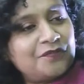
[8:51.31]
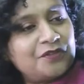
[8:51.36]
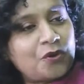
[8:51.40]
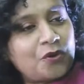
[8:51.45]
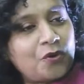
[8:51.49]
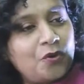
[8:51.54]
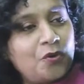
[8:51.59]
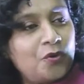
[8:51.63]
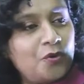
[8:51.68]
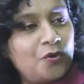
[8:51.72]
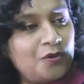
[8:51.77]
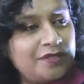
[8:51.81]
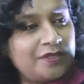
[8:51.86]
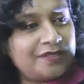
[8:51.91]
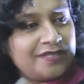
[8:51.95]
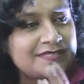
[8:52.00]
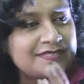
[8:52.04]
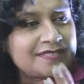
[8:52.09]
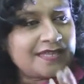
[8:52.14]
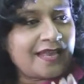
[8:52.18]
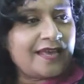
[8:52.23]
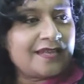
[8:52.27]
with all
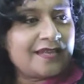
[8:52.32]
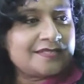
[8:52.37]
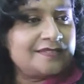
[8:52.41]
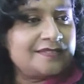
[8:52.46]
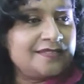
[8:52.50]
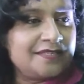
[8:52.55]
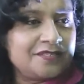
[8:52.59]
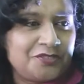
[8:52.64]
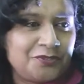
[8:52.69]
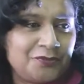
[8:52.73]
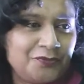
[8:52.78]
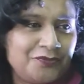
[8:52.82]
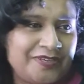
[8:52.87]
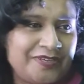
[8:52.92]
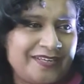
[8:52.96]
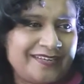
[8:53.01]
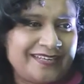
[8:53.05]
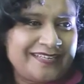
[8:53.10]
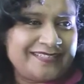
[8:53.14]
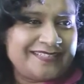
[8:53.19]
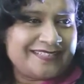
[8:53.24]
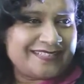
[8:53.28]
these hats that you
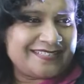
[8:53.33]
wear,